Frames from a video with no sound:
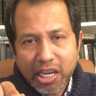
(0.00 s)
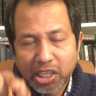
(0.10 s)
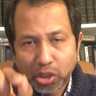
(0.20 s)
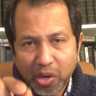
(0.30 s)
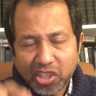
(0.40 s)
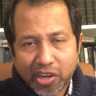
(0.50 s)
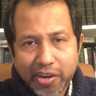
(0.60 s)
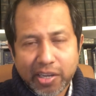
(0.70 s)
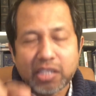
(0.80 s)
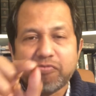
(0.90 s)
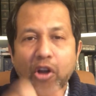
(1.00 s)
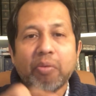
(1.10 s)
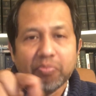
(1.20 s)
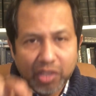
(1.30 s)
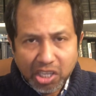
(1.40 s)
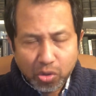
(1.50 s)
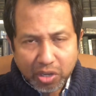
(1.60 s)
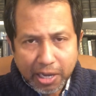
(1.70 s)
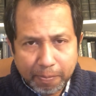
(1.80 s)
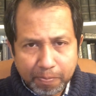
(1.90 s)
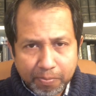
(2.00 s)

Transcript: into his charities from the UK.